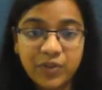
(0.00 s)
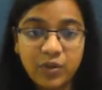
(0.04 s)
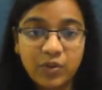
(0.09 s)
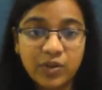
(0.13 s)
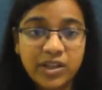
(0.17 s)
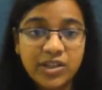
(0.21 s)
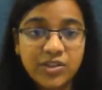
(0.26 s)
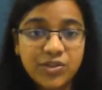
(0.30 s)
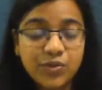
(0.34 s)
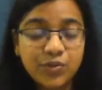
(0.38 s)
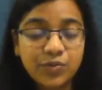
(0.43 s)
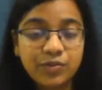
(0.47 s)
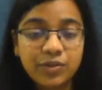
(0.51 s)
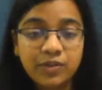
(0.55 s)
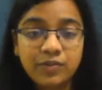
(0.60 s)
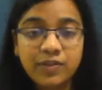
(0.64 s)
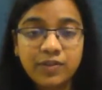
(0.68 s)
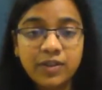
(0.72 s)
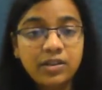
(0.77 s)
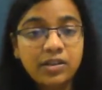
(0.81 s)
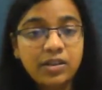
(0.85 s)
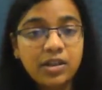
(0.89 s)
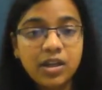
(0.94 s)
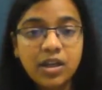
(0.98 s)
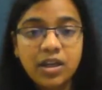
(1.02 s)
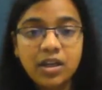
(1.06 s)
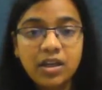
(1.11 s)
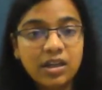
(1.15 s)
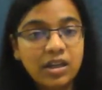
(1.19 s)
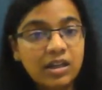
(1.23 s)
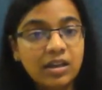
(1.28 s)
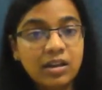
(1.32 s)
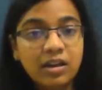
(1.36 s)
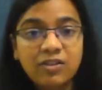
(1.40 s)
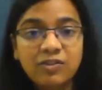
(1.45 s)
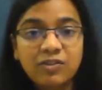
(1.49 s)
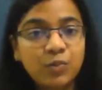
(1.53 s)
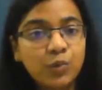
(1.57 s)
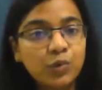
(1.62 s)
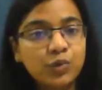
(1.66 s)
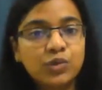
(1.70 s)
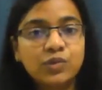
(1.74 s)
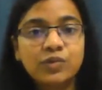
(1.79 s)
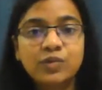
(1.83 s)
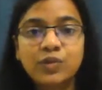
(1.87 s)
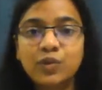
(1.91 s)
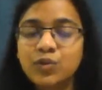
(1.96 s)
Okay, so we will allow
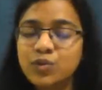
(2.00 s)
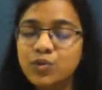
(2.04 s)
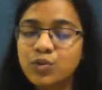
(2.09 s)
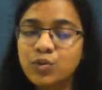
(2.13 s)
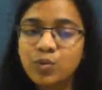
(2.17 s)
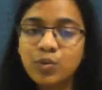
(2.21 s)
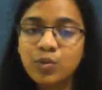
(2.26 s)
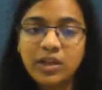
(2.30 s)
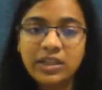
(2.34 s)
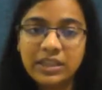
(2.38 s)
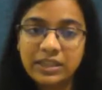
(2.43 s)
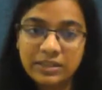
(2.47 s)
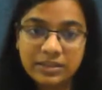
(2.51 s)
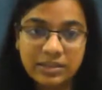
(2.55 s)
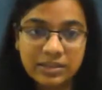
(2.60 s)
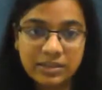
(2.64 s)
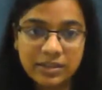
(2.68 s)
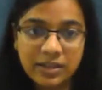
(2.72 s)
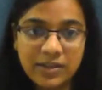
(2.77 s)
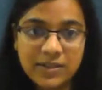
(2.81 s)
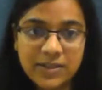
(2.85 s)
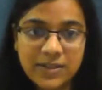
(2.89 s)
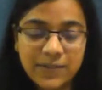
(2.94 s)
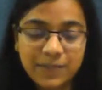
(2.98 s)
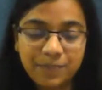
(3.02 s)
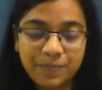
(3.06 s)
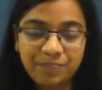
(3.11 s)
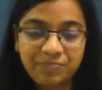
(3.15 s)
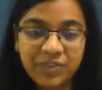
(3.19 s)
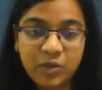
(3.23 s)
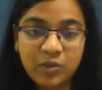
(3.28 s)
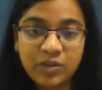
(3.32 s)
both of you to attend the class.